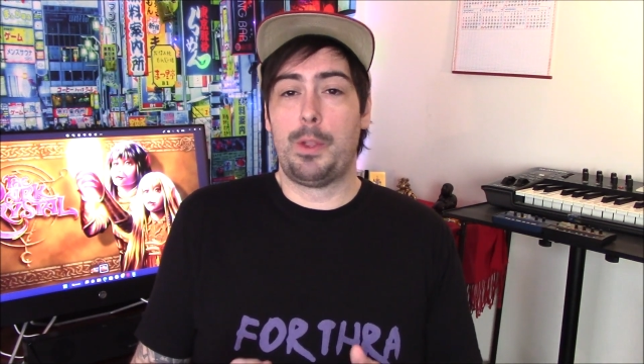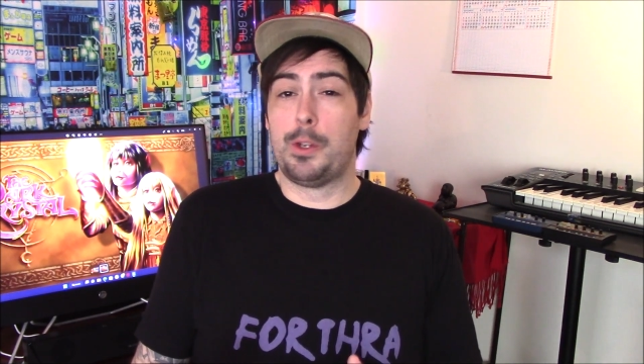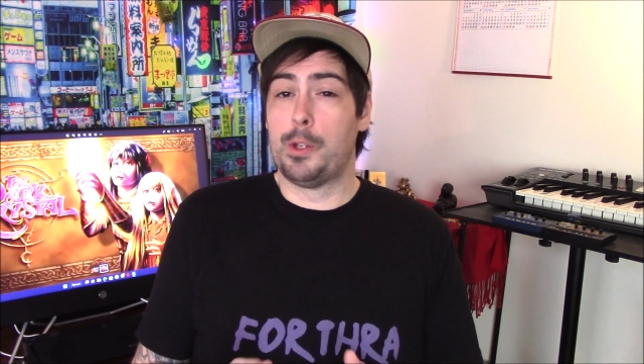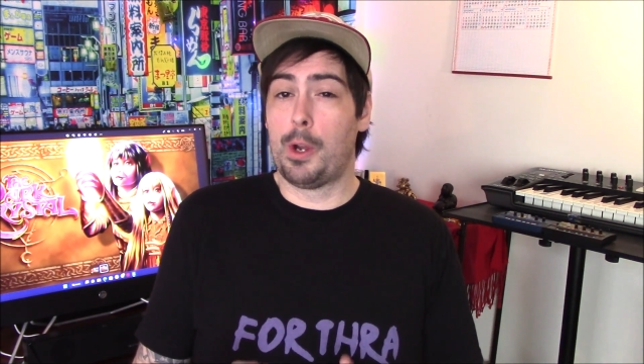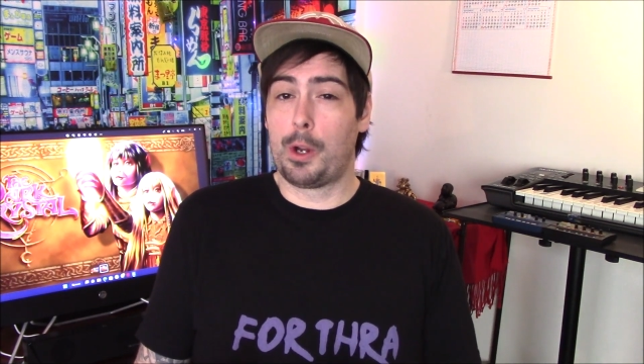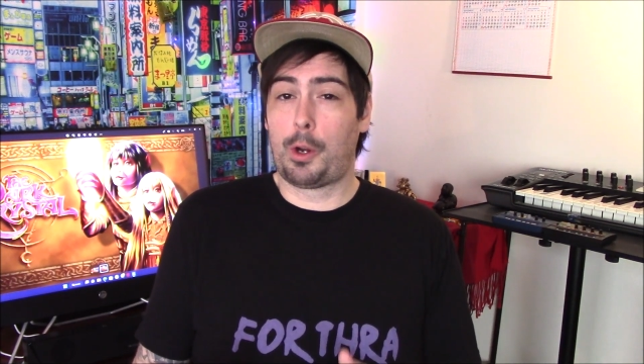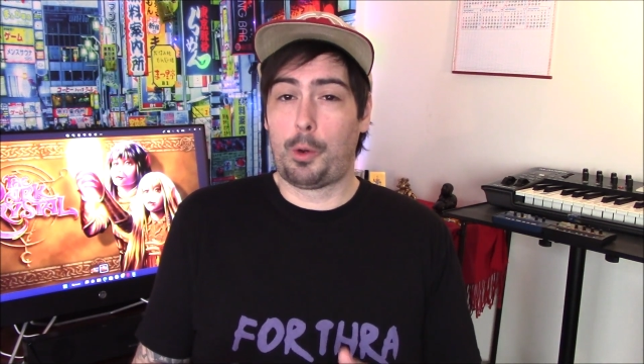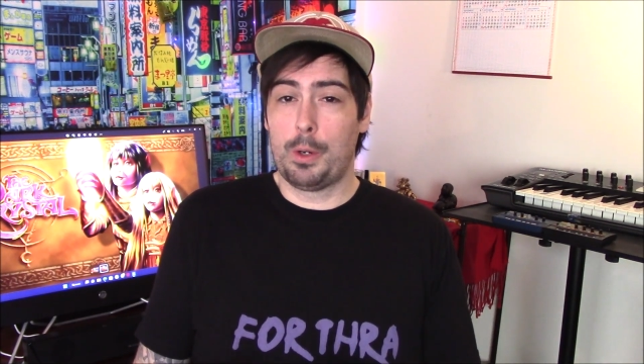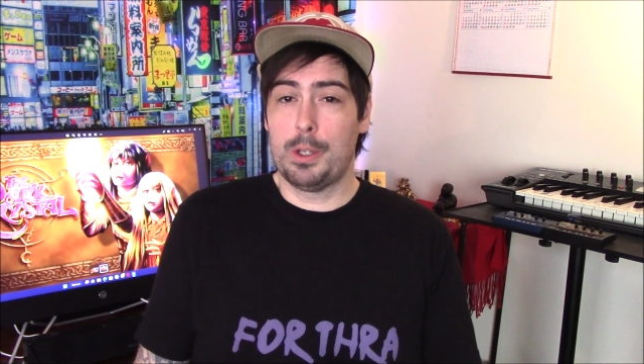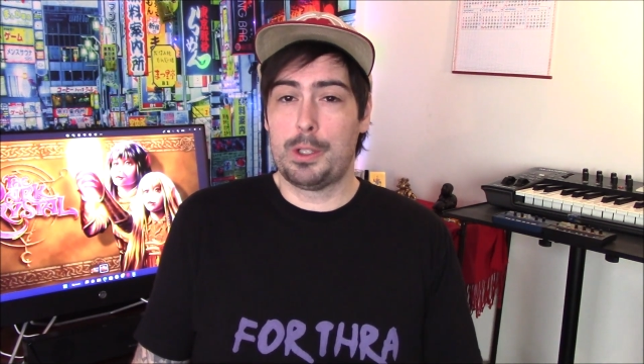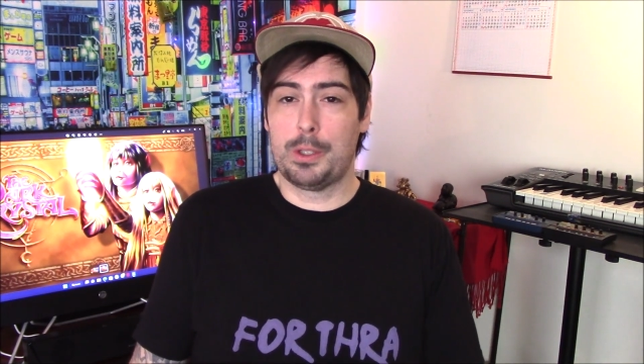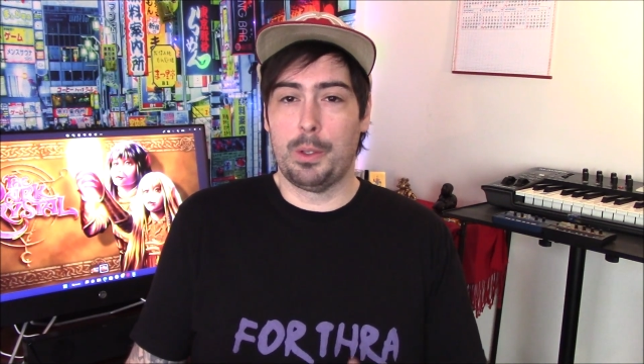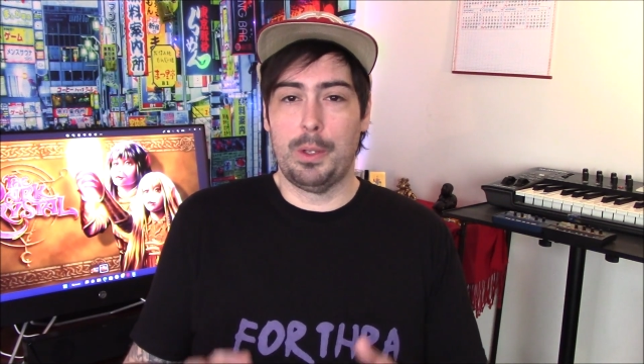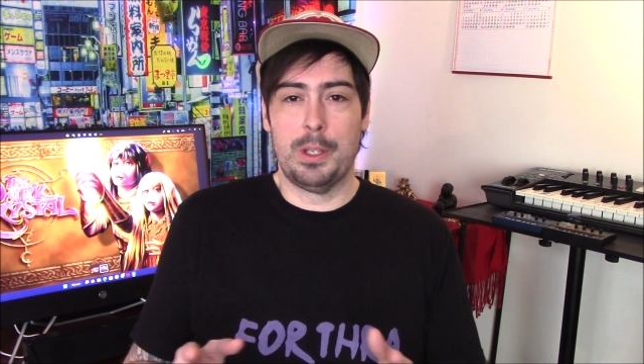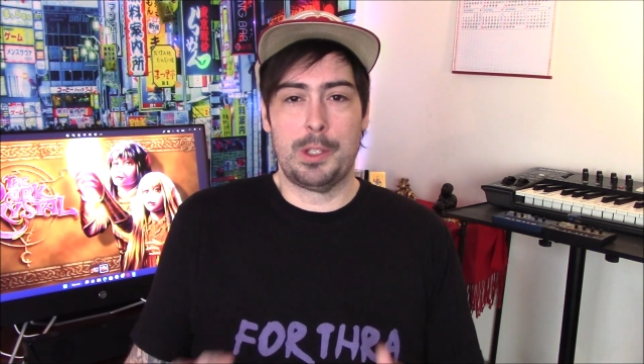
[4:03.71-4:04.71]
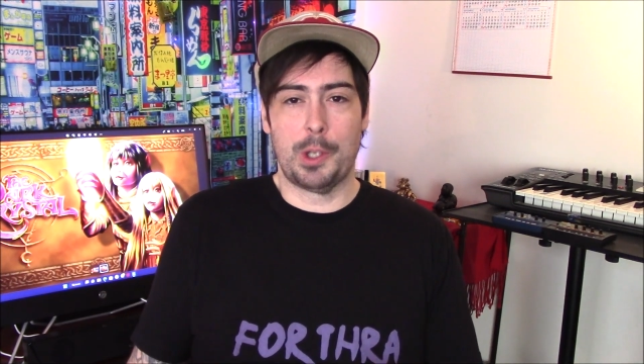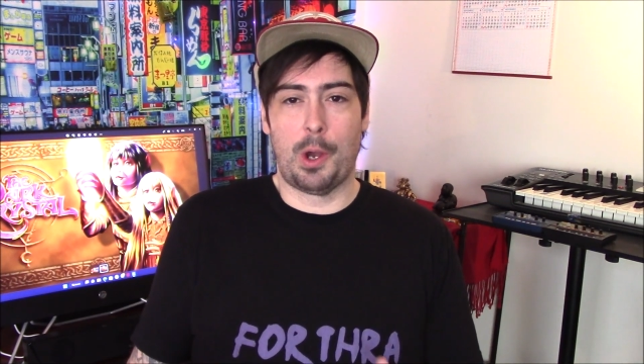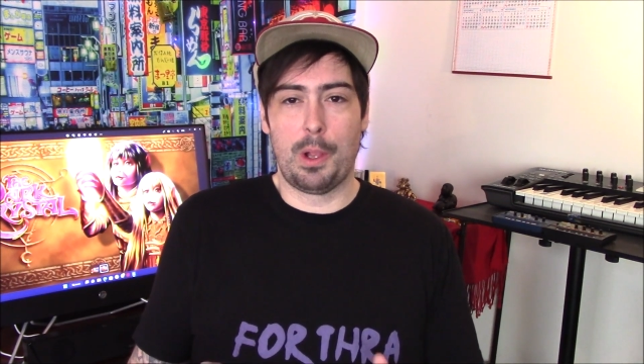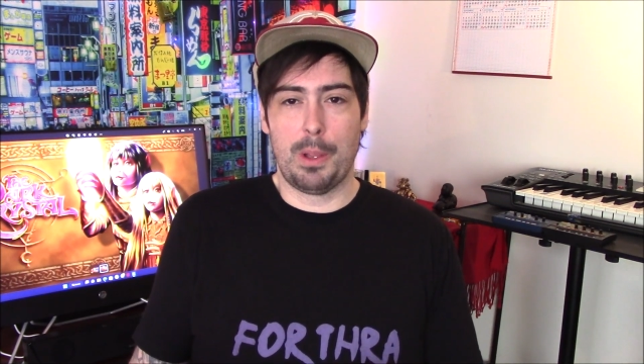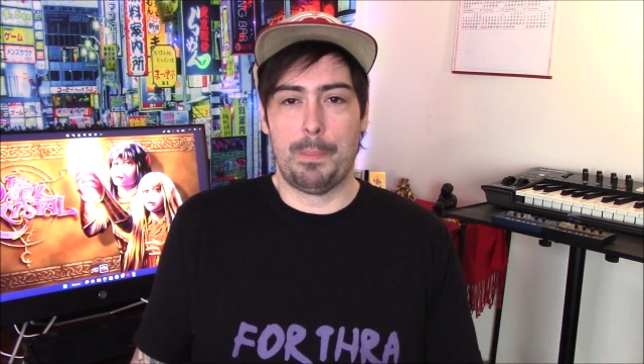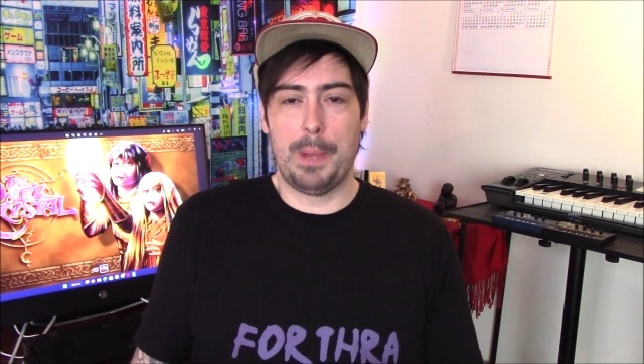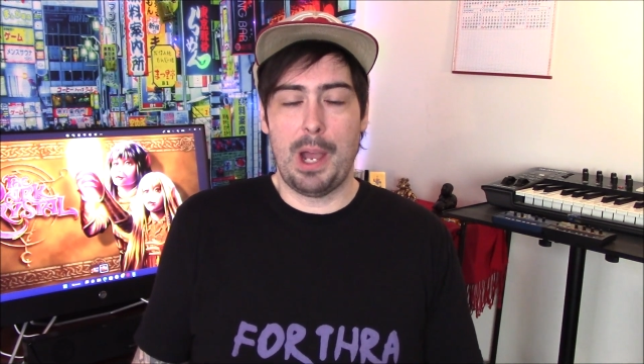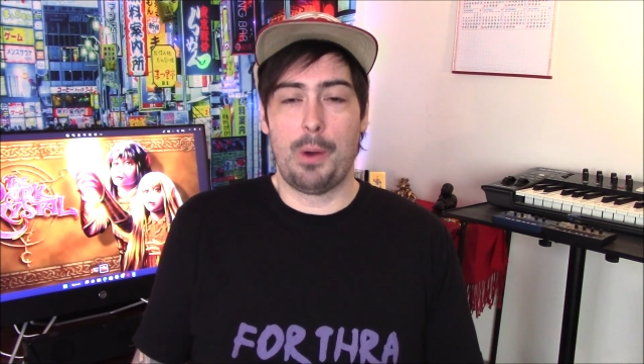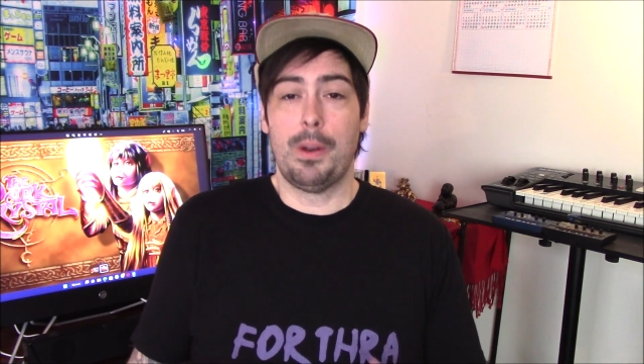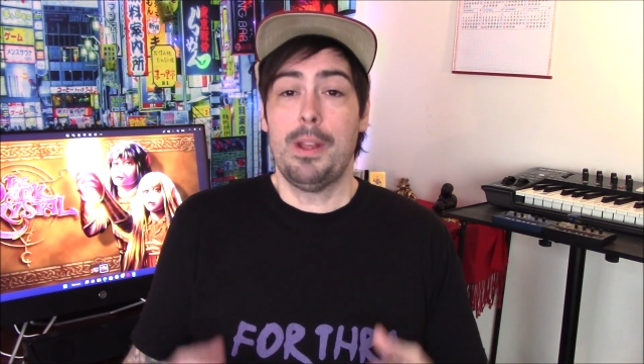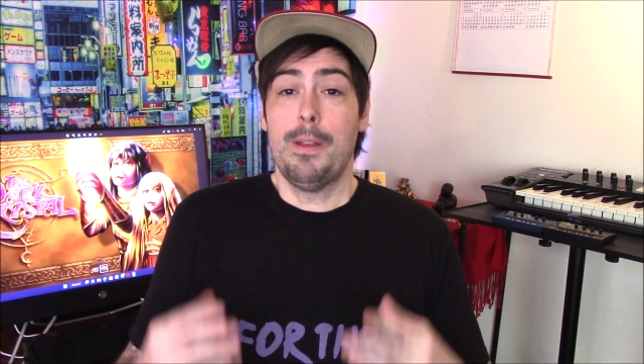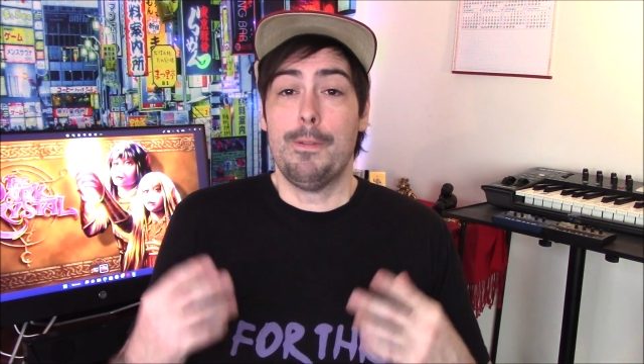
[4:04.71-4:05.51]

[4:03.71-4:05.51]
Dark Crystal is all about.